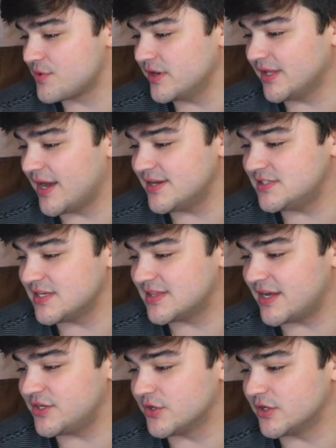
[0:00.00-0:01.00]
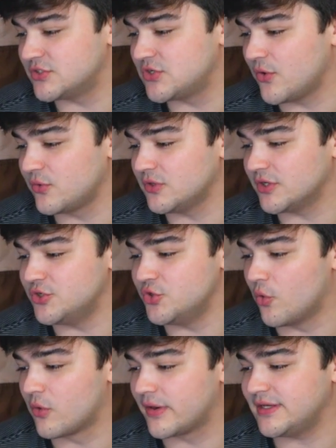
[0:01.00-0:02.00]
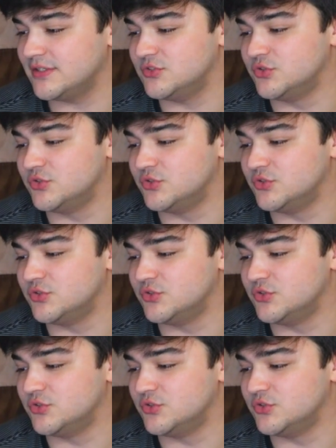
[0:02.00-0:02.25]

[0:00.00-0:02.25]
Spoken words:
realizing that you're a total annoying